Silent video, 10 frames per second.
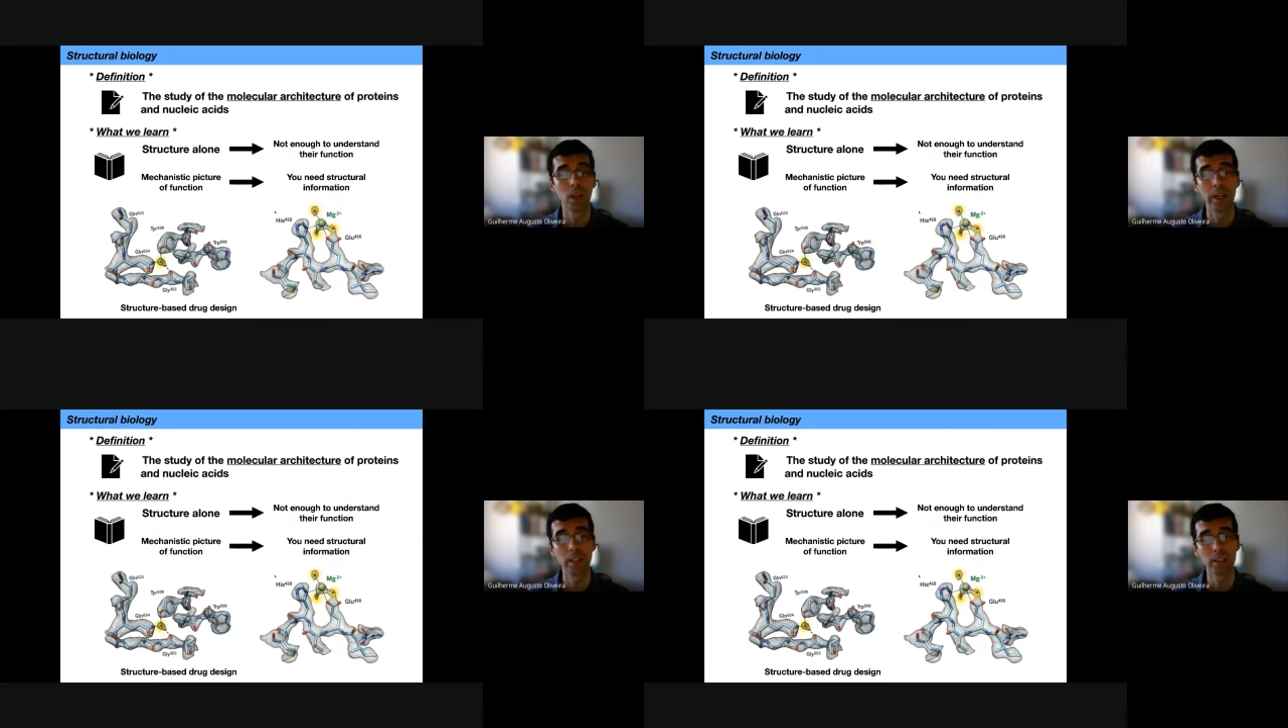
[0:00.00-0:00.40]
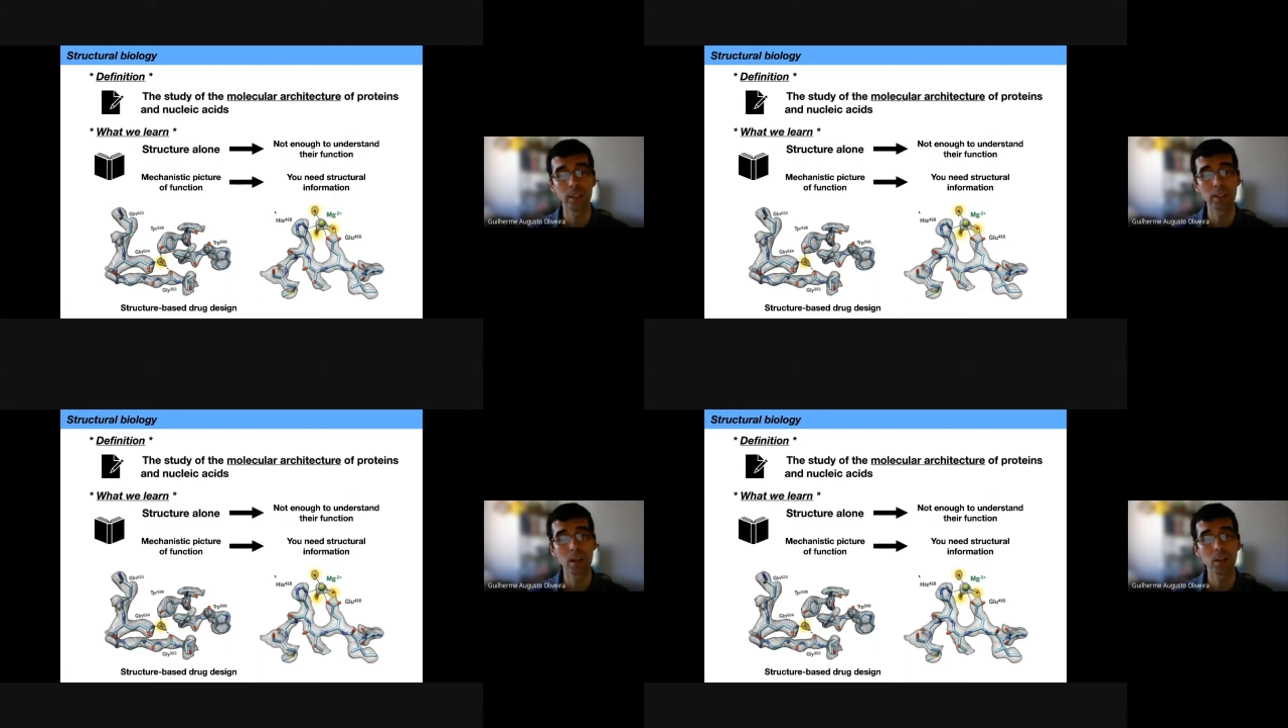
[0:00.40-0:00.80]
And it
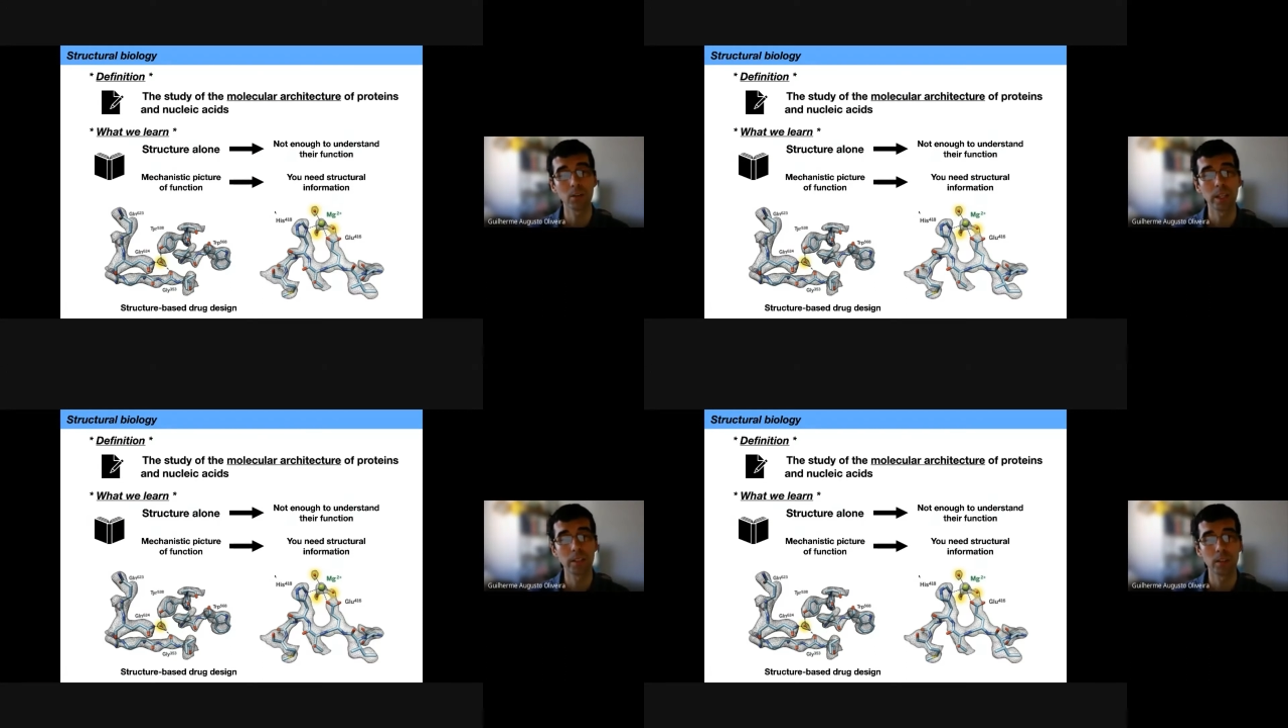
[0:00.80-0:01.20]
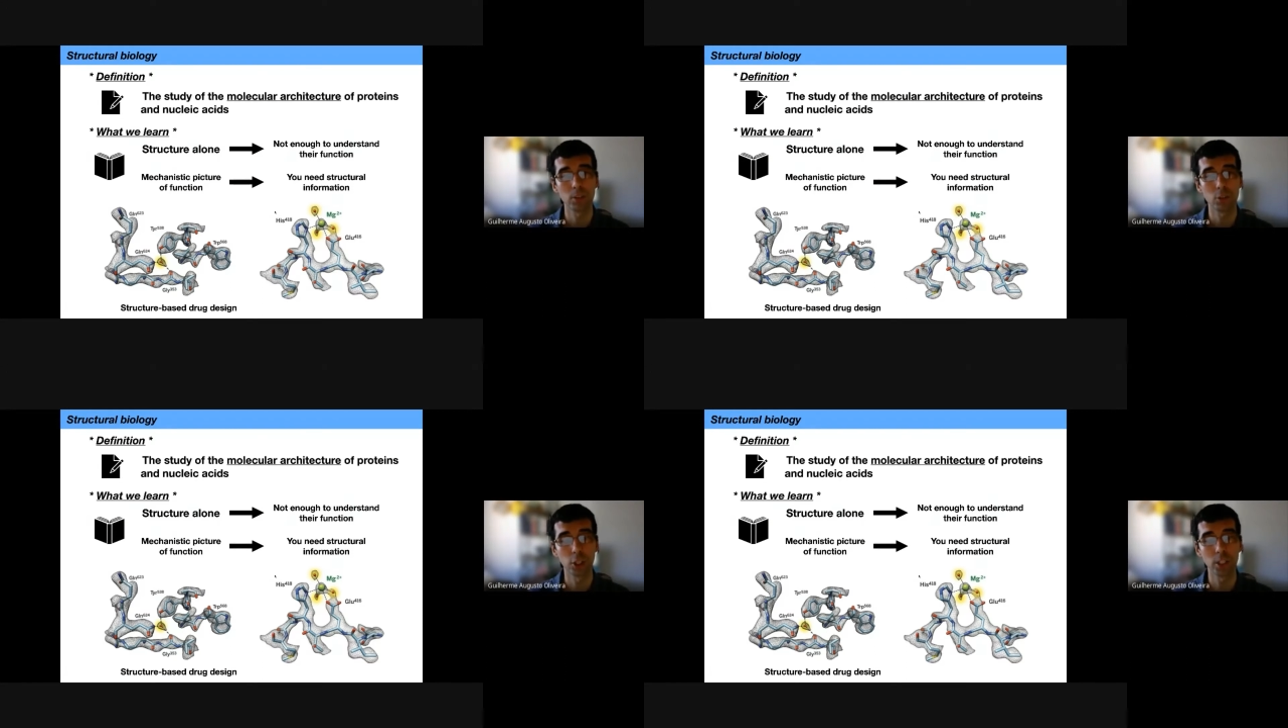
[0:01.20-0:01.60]
turns out that the
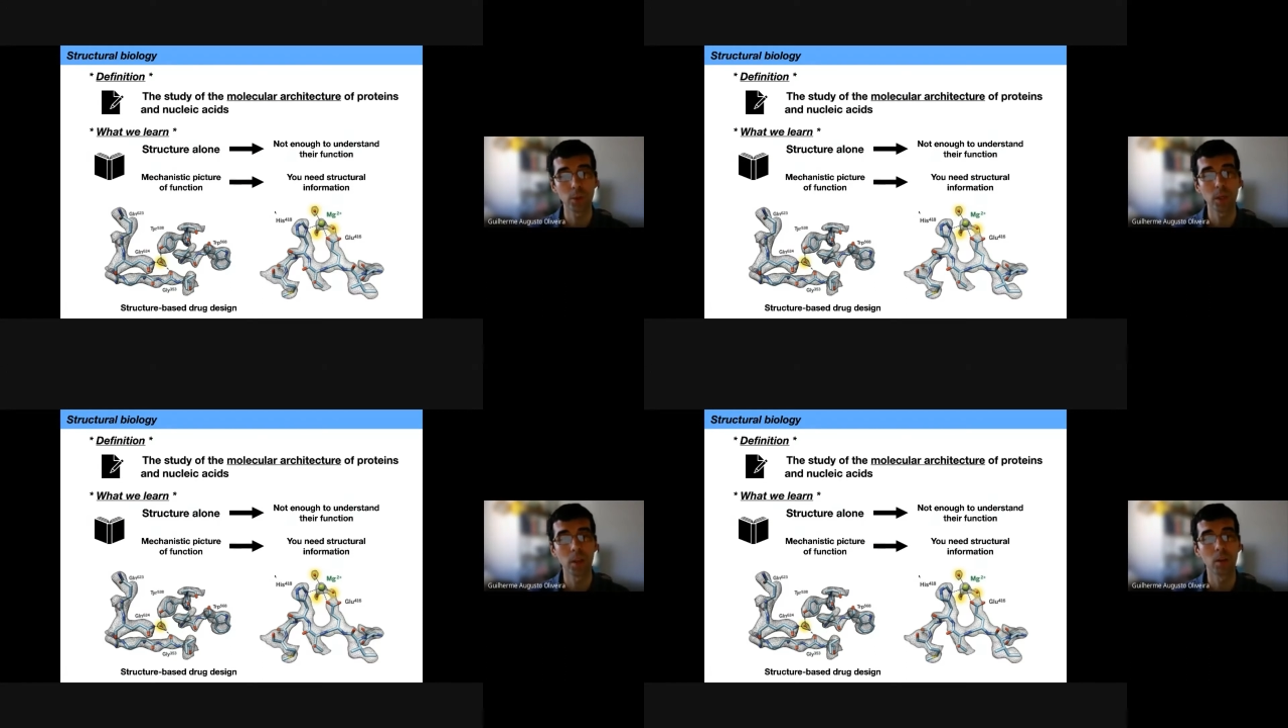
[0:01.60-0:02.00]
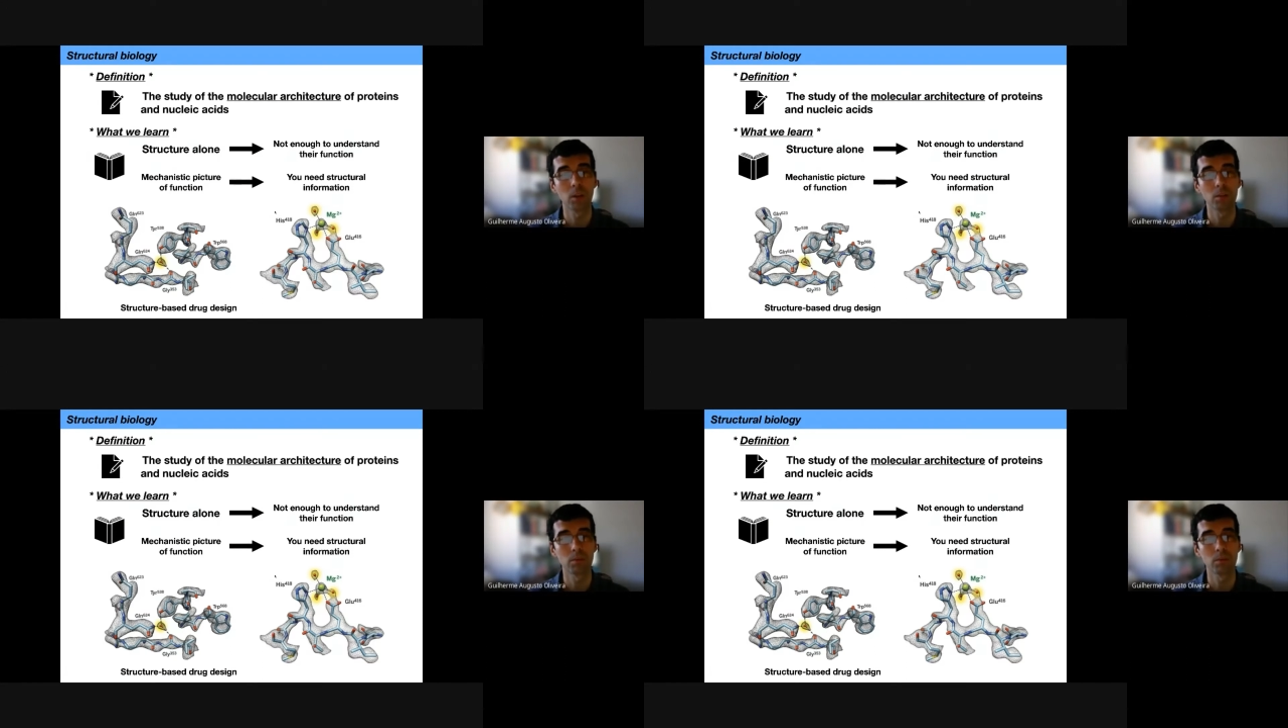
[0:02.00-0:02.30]
structure alone,